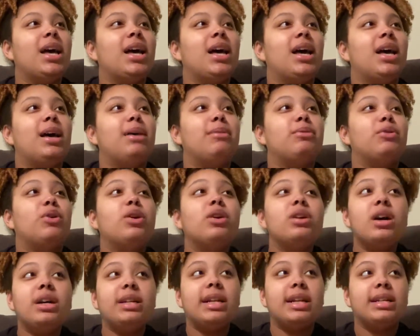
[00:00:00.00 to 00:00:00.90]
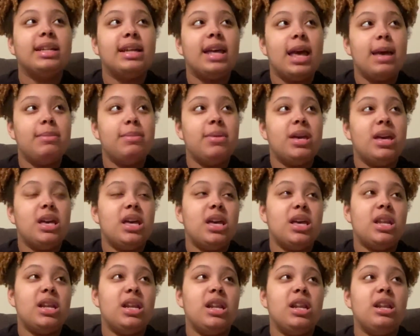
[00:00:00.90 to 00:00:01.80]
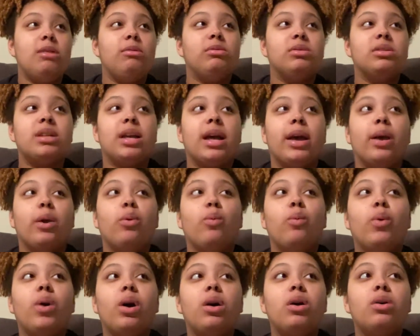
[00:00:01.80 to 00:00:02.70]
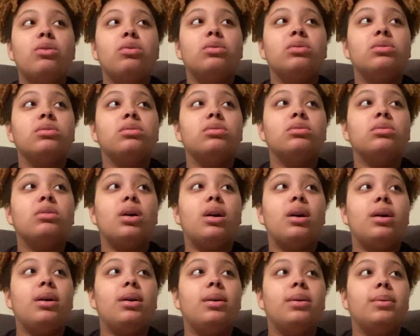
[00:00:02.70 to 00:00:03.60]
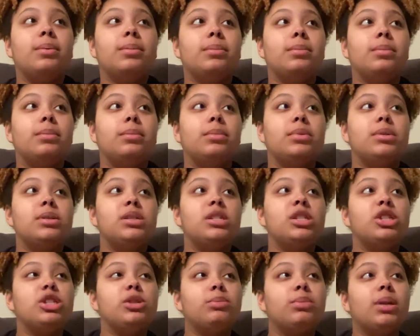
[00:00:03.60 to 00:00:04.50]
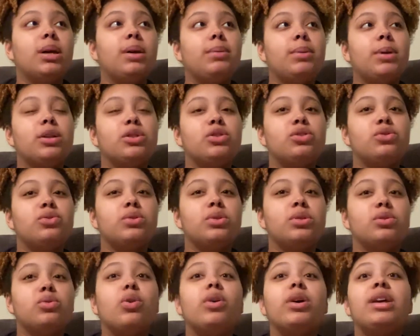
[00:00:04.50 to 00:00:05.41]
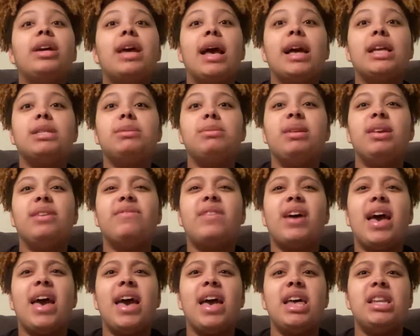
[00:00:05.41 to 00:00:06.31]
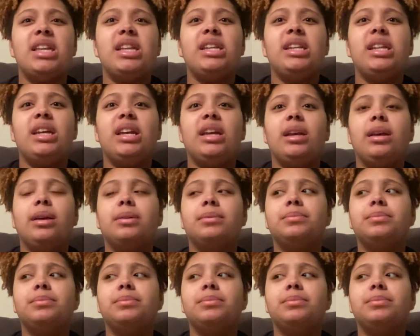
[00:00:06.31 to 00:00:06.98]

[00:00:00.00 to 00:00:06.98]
the only doctor came in, and he was like, well, since your blood pressure was, well, he asked me if I had any